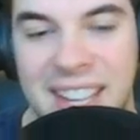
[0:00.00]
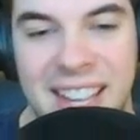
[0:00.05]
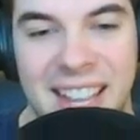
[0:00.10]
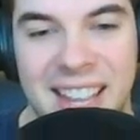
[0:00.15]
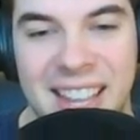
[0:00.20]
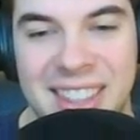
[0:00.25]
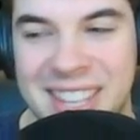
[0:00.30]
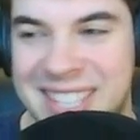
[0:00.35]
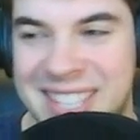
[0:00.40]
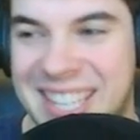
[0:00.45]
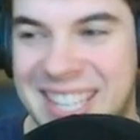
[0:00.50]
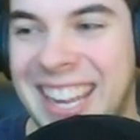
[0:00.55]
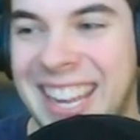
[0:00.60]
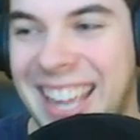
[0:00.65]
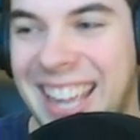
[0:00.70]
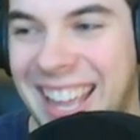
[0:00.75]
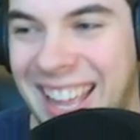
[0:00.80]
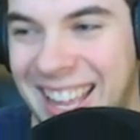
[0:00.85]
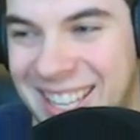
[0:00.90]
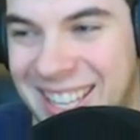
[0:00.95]

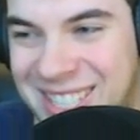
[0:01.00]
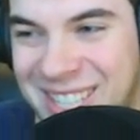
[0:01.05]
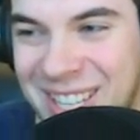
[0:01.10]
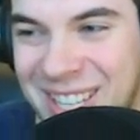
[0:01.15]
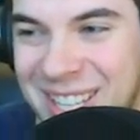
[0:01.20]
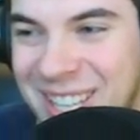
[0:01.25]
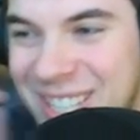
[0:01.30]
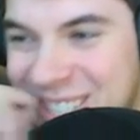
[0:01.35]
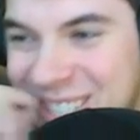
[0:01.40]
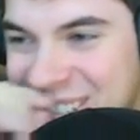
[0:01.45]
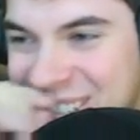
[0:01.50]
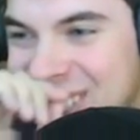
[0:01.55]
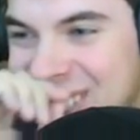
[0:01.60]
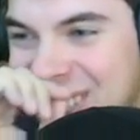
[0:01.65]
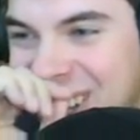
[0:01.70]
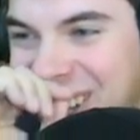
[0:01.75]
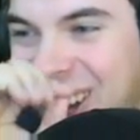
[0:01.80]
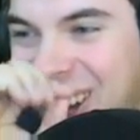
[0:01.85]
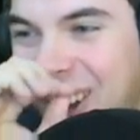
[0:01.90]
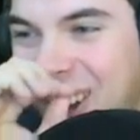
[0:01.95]
that you just
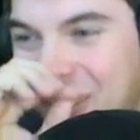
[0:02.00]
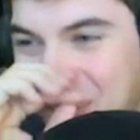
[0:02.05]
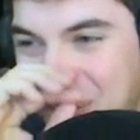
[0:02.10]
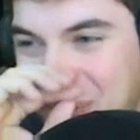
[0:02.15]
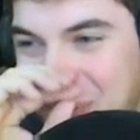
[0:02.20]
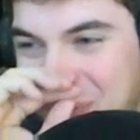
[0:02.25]
got up with.